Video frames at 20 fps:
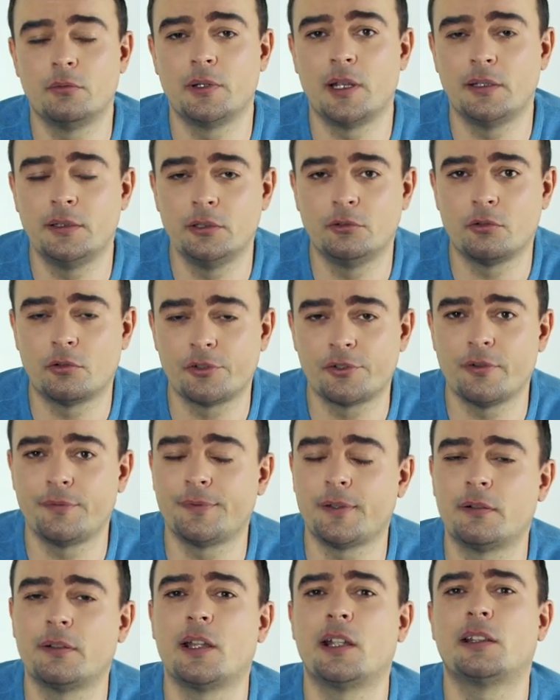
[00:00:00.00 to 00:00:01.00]
editor
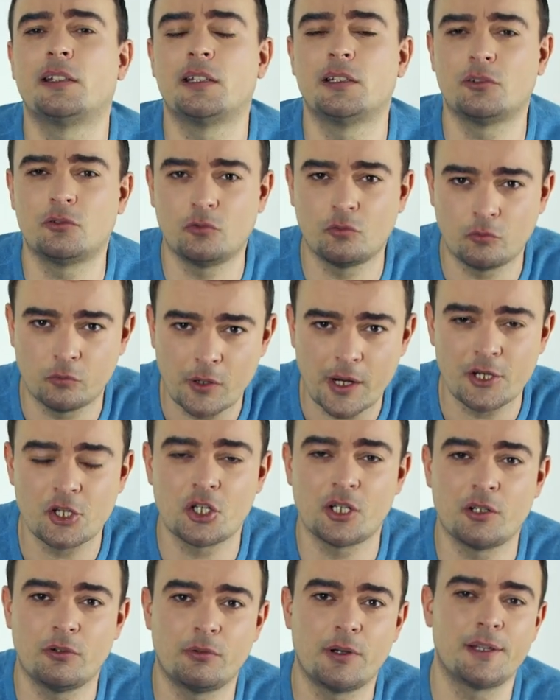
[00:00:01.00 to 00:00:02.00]
software that it
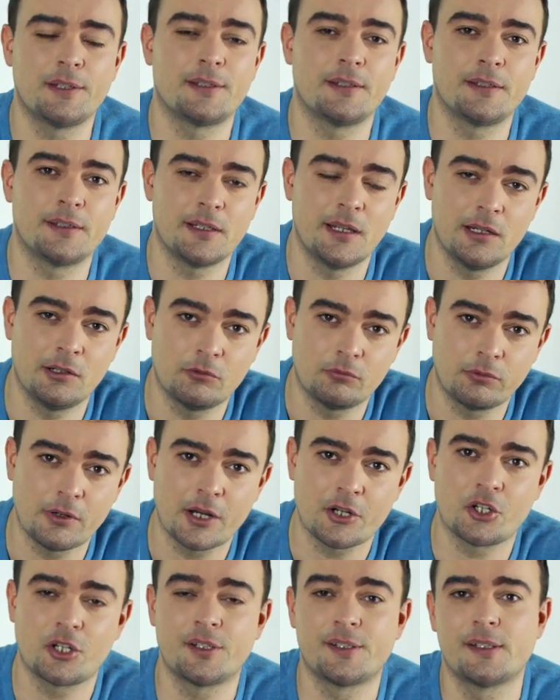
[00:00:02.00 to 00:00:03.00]

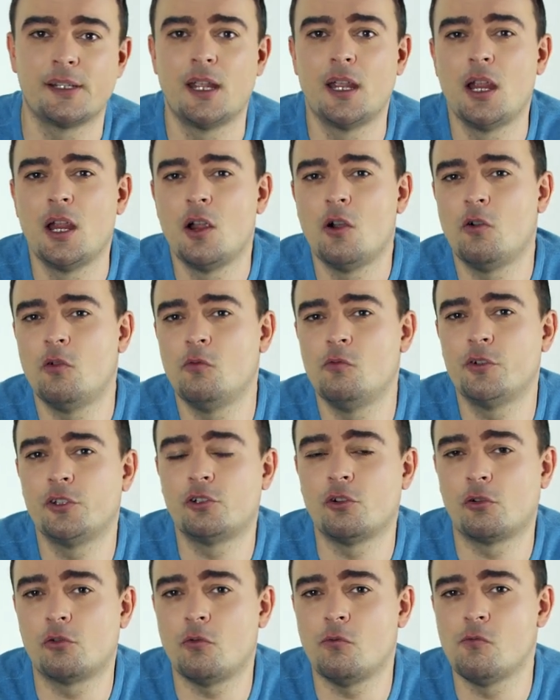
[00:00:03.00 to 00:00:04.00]
crashes
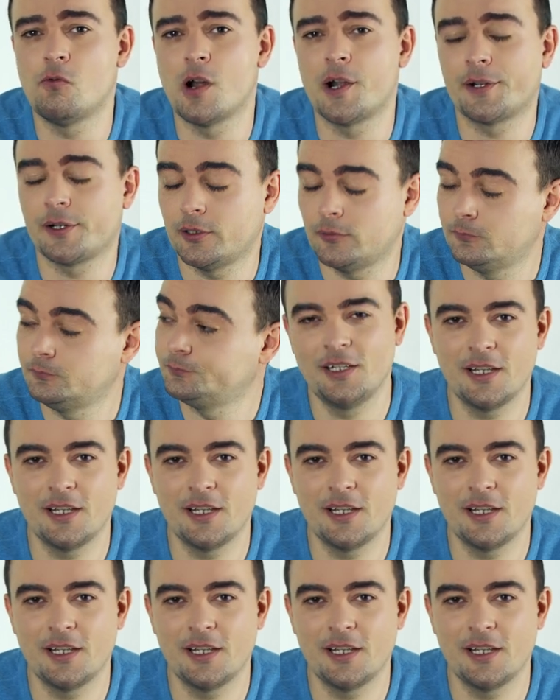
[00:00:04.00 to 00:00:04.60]
with your work.